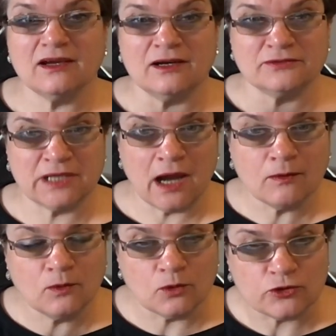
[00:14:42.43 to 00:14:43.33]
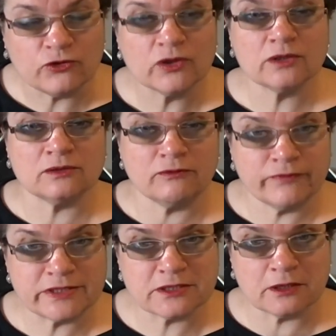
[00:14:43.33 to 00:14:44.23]
of how good an
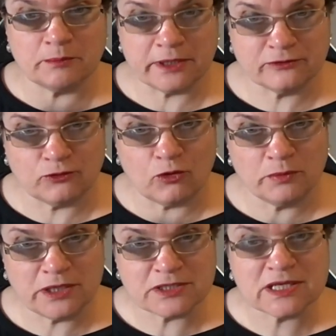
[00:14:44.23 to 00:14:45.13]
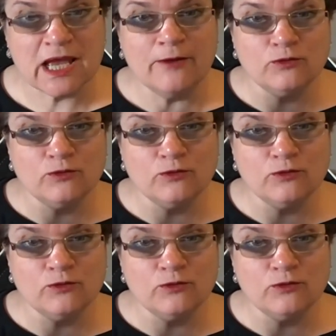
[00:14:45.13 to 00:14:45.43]
investing platform is,